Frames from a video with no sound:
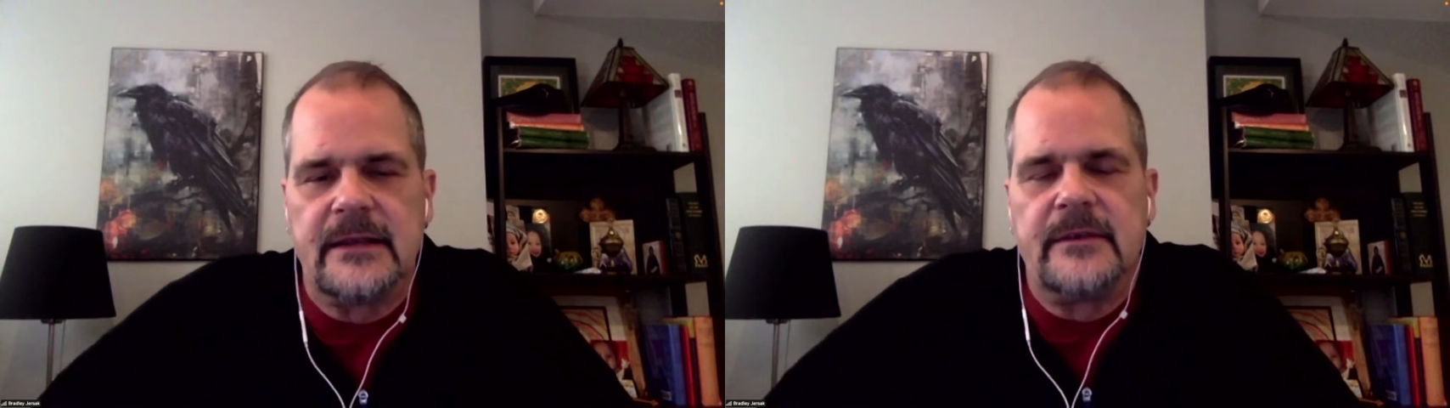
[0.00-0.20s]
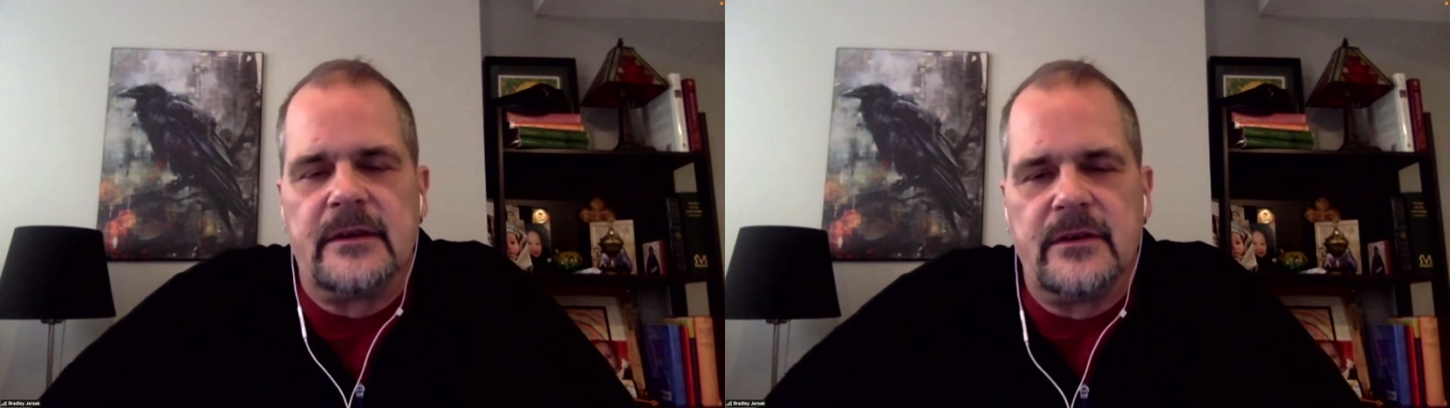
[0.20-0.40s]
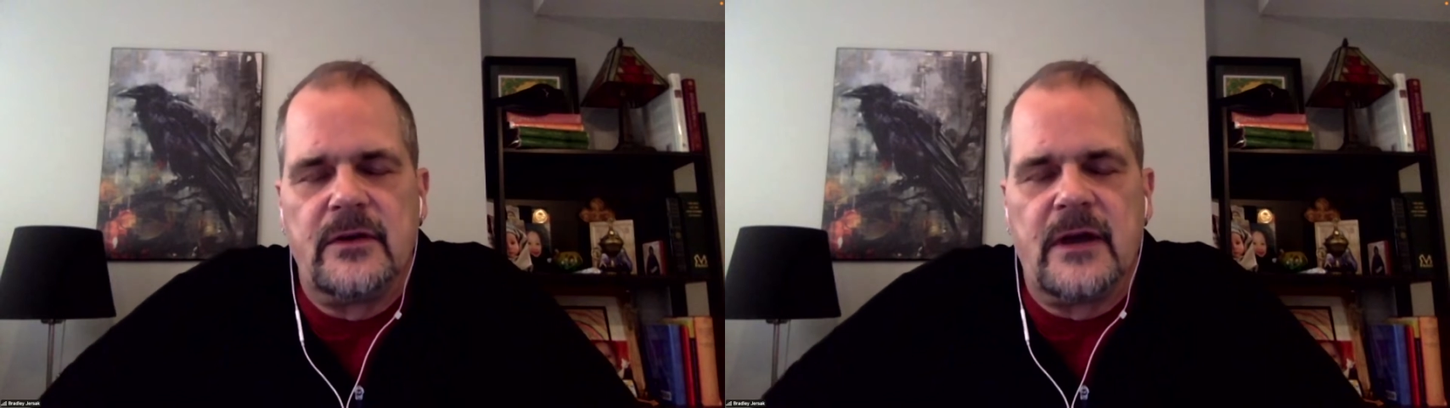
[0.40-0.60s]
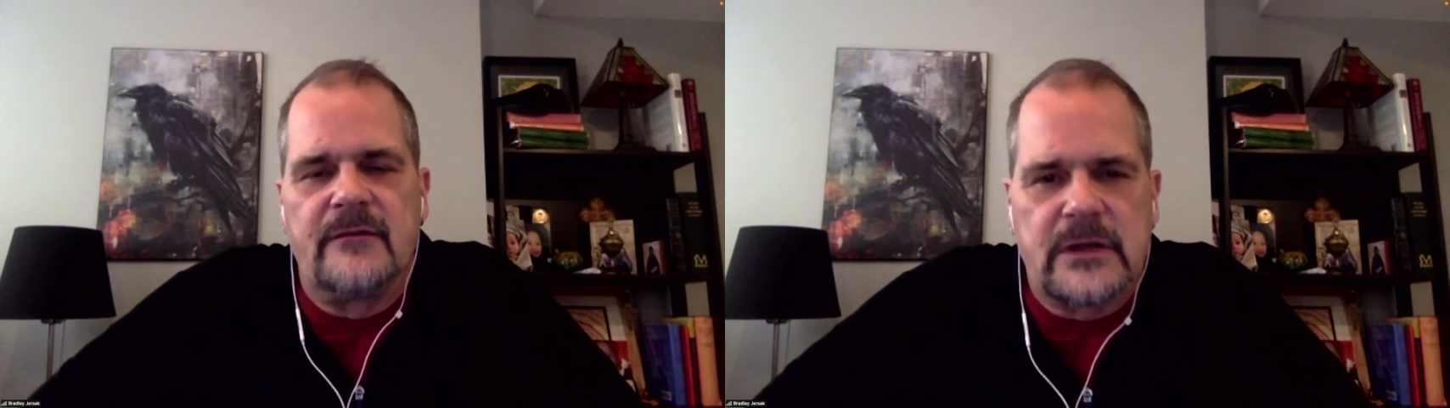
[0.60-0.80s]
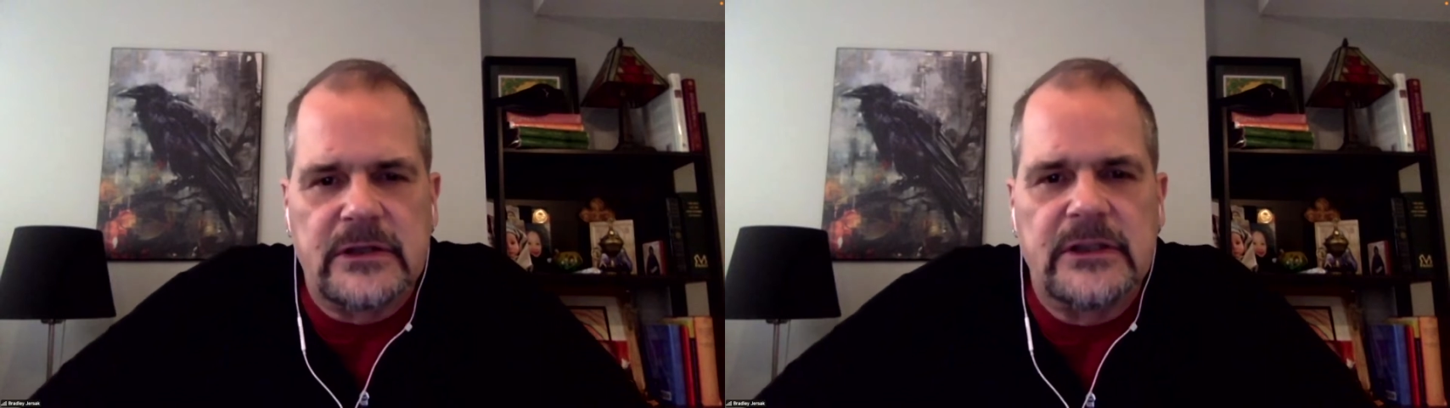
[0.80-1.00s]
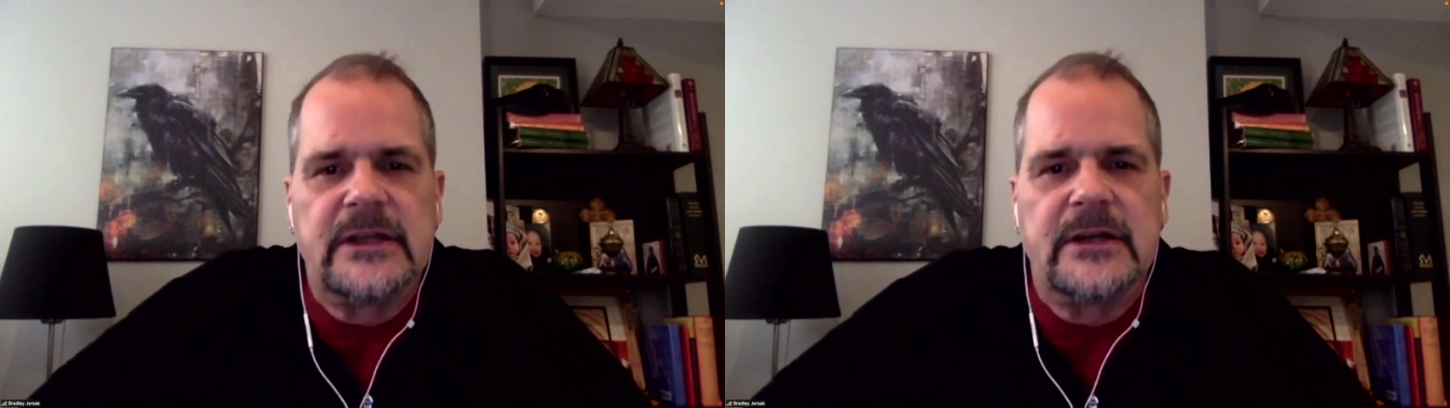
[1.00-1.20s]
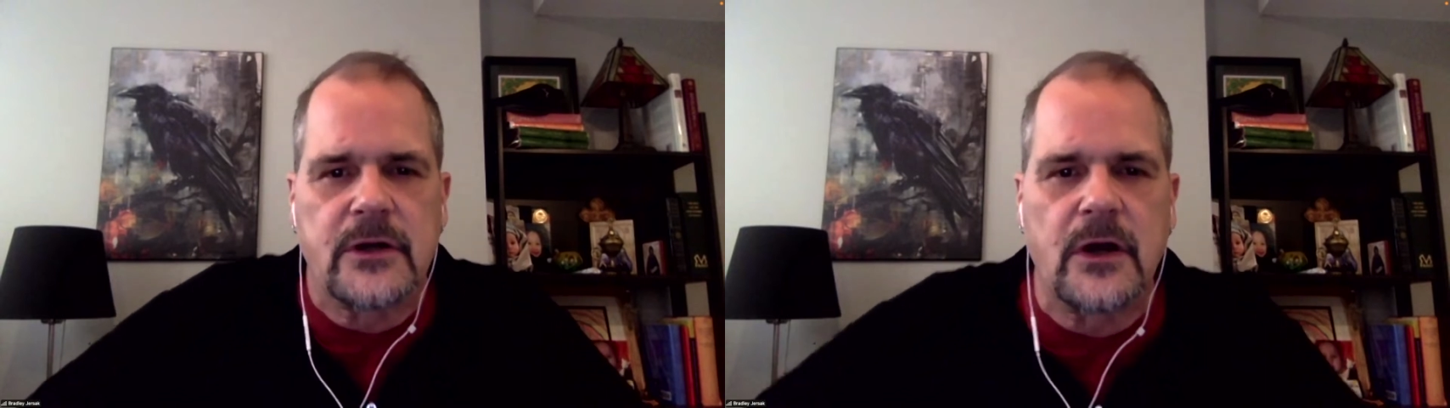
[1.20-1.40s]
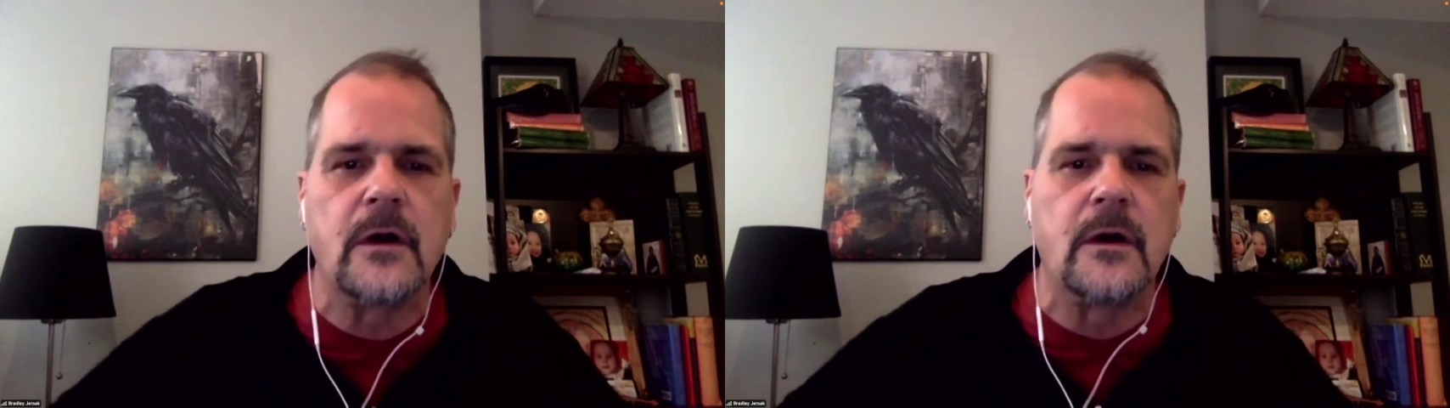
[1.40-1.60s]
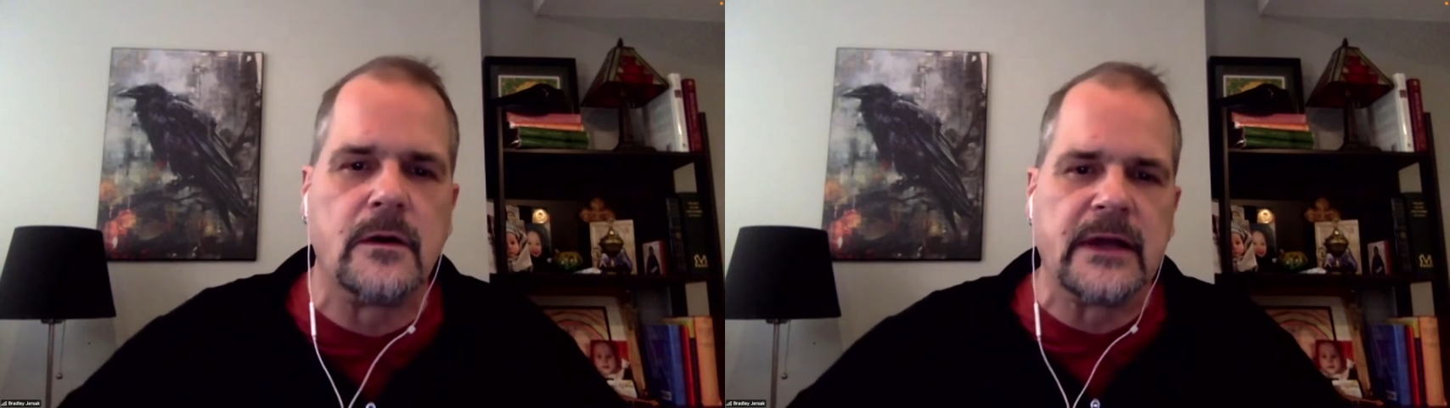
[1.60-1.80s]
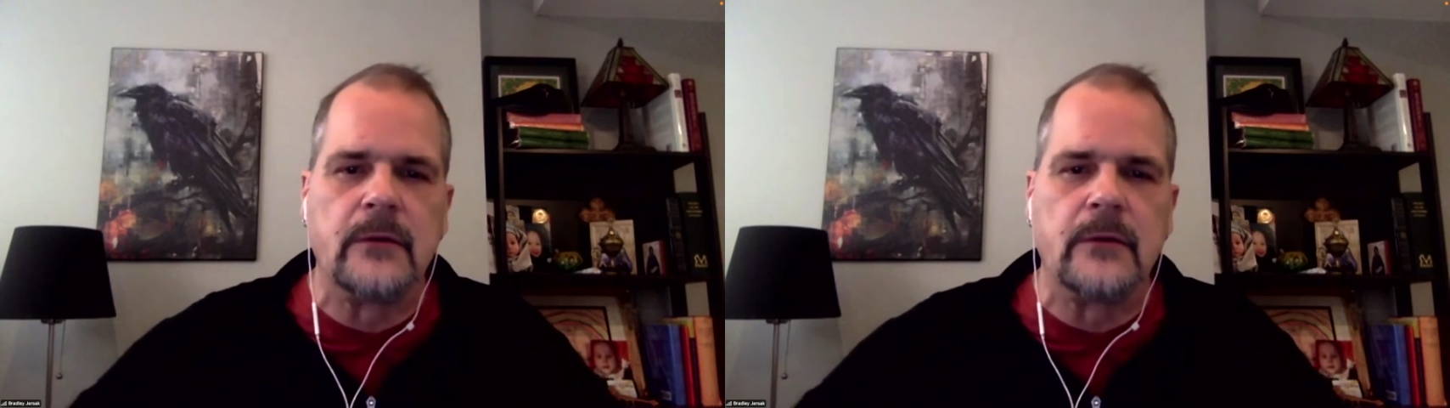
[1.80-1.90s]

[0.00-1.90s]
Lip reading: You have a clear call that